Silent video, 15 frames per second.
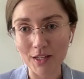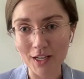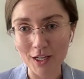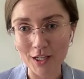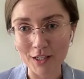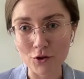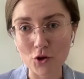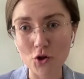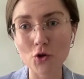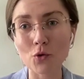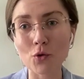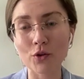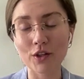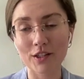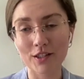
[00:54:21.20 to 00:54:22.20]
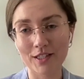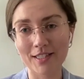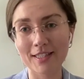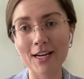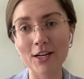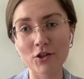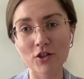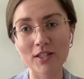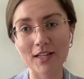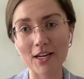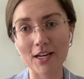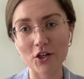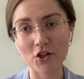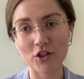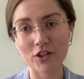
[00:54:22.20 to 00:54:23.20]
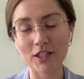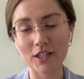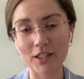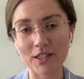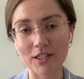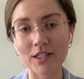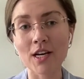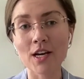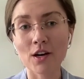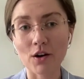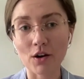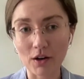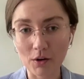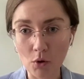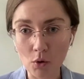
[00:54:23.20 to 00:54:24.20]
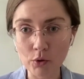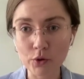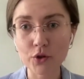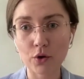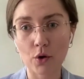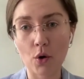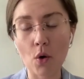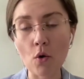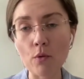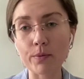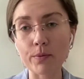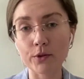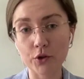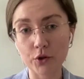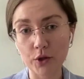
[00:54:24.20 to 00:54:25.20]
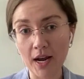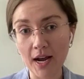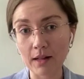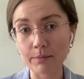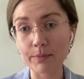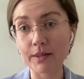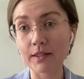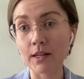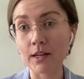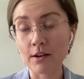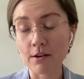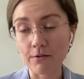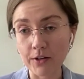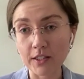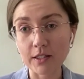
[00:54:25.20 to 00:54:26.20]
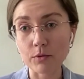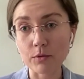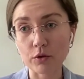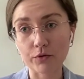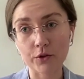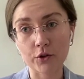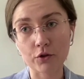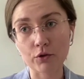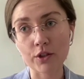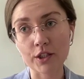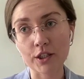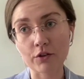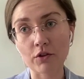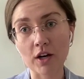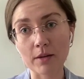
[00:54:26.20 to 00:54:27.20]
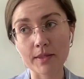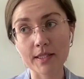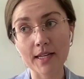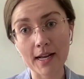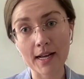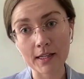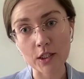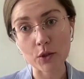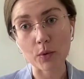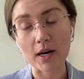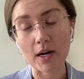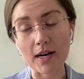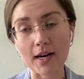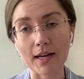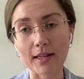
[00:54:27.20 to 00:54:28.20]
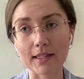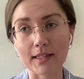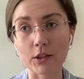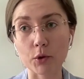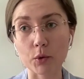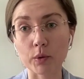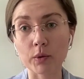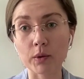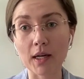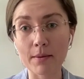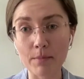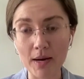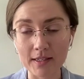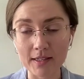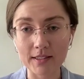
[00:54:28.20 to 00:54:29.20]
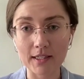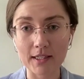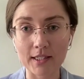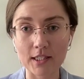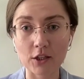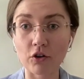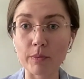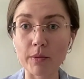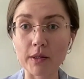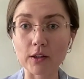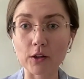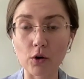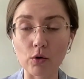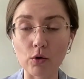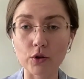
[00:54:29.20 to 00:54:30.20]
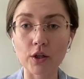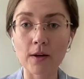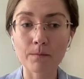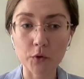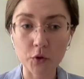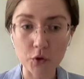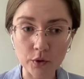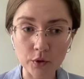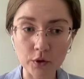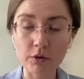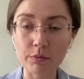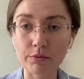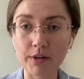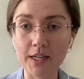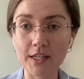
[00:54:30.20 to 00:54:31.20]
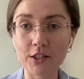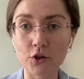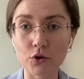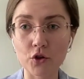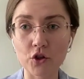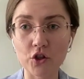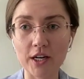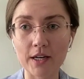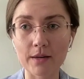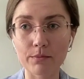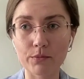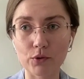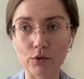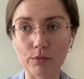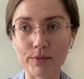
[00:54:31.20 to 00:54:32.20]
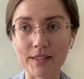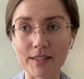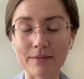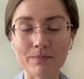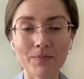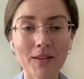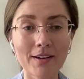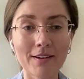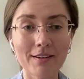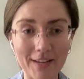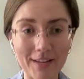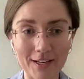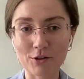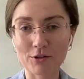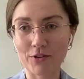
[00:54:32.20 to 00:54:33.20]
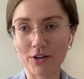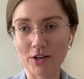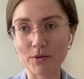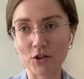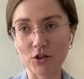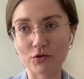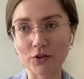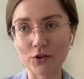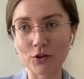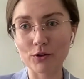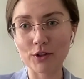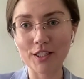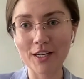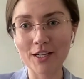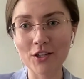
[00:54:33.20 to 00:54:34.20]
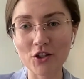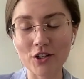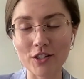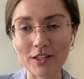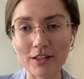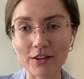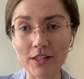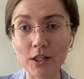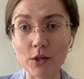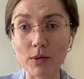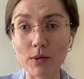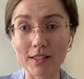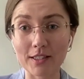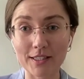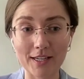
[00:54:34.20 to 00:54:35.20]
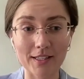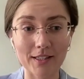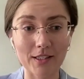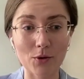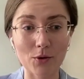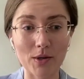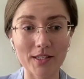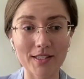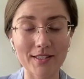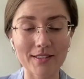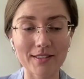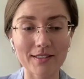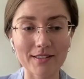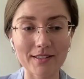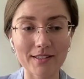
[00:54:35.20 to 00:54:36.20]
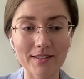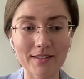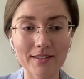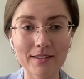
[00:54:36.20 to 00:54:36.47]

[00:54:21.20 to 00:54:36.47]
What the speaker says: ensure that its legislation is also open to helping victims of atrocity crimes elsewhere, and that it will amend its criminal code to incorporate UJ properly. Thank you very much for your attention, and I think we can take the questions.